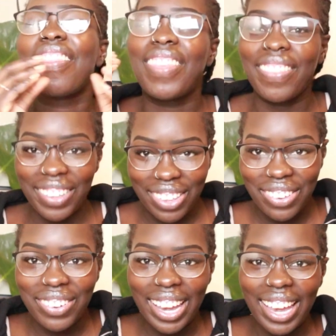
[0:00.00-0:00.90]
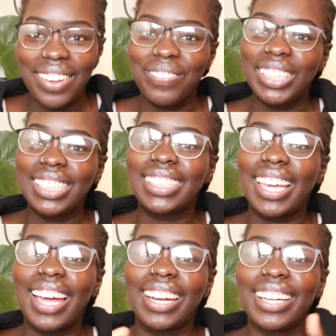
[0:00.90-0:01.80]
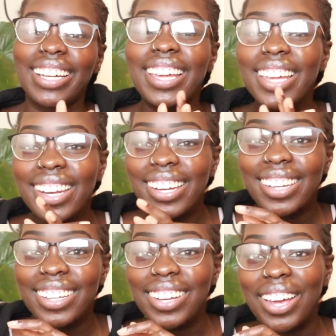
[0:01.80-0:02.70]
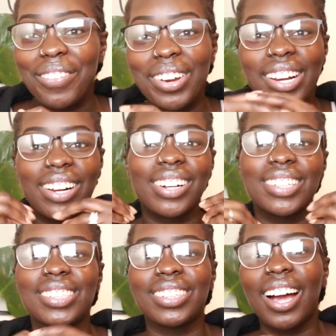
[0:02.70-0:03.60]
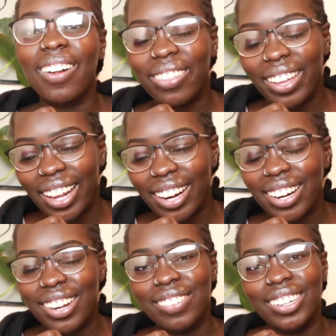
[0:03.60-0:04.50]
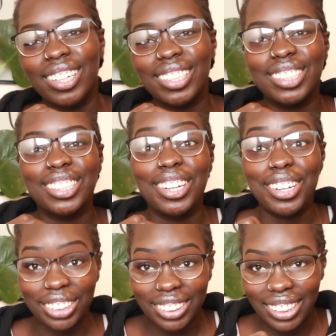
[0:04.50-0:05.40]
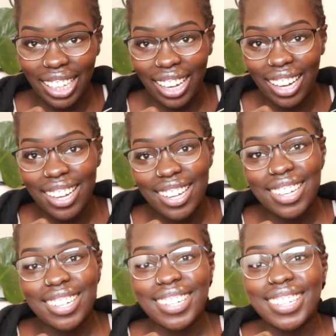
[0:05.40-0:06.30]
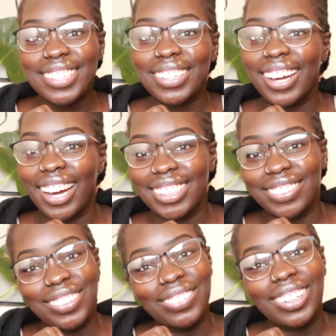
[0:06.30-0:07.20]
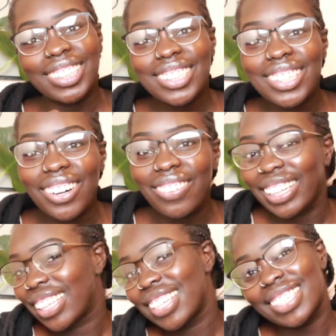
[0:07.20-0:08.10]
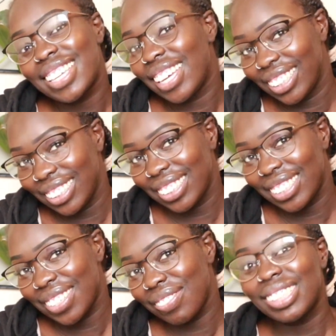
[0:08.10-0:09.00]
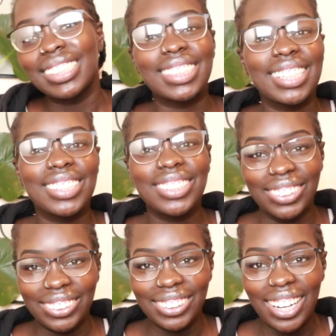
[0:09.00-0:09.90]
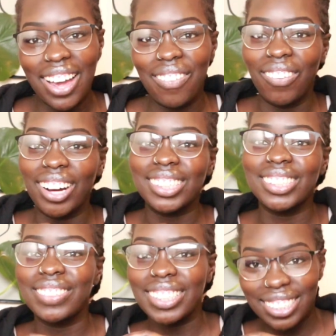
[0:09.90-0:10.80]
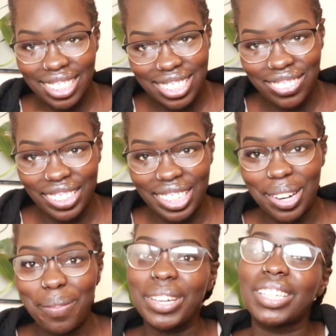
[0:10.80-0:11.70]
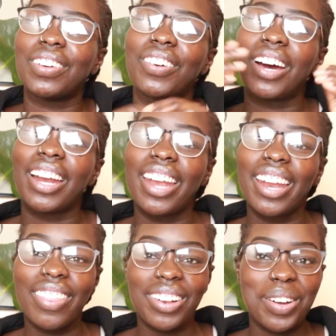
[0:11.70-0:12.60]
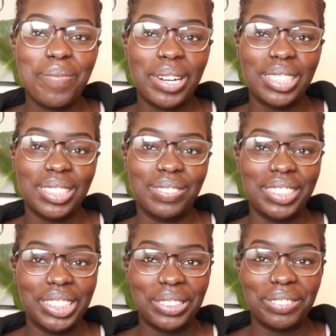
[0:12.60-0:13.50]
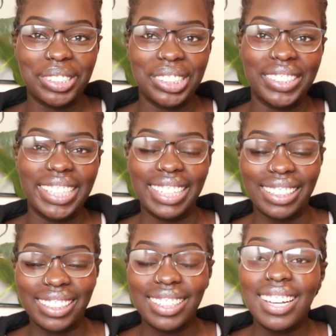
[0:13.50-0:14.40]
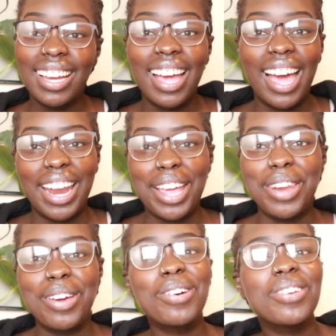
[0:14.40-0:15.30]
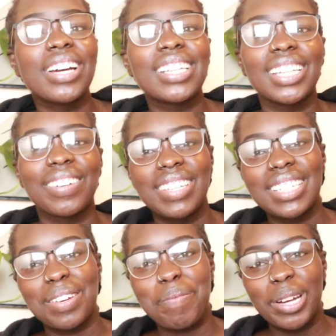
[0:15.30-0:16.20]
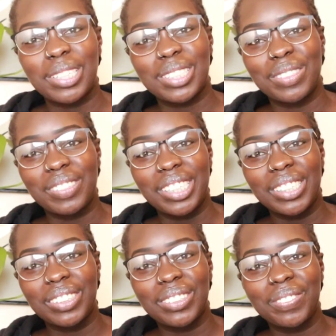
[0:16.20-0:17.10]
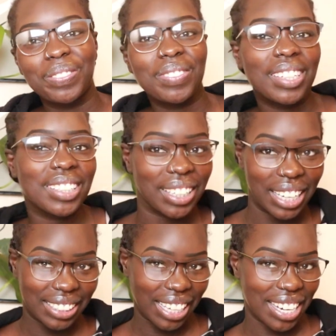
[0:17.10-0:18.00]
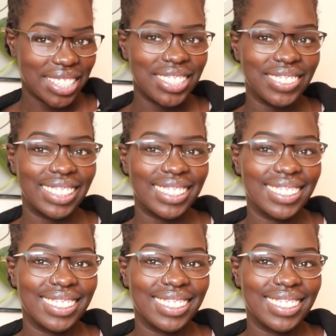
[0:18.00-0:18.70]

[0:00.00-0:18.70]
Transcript: that the UK beats Canada in regards to healthcare, in regards to nursing. So guys, if you want to know what this is, please stay tuned and watch the rest of this video because I've got another comparison video for you here. And I know you guys love these comparison videos. So let's get into it.